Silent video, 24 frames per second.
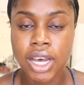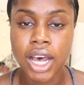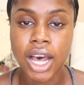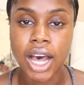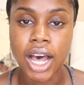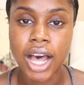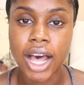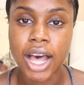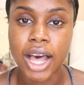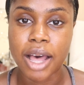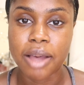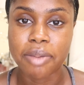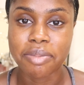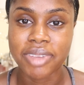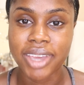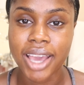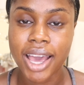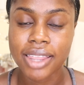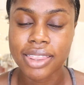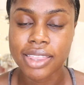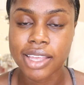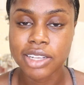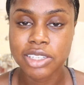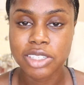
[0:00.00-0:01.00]

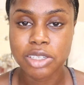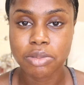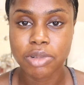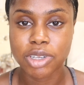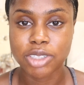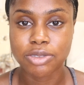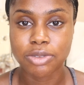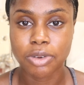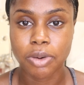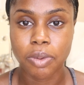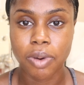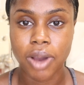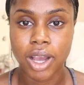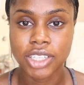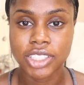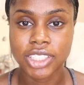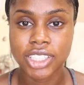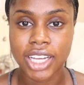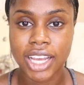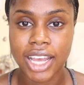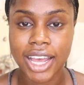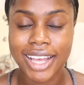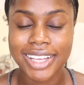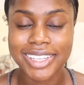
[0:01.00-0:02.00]
Yeah, thanks so much for
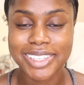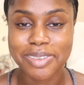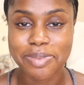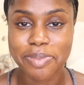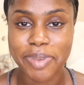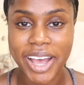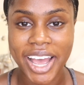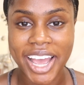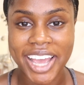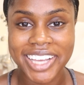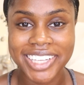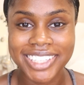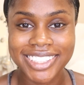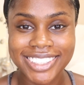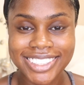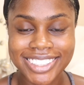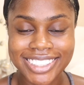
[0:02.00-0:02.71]
watching, guys. Bye.